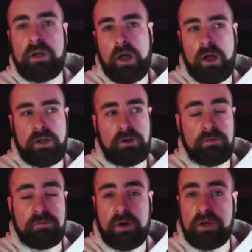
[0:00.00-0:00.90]
of. You
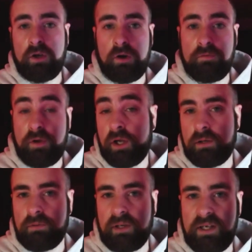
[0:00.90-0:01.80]
can find a lot of
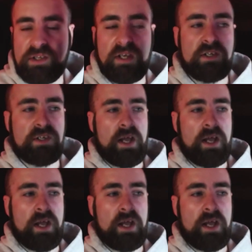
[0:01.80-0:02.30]
early releases,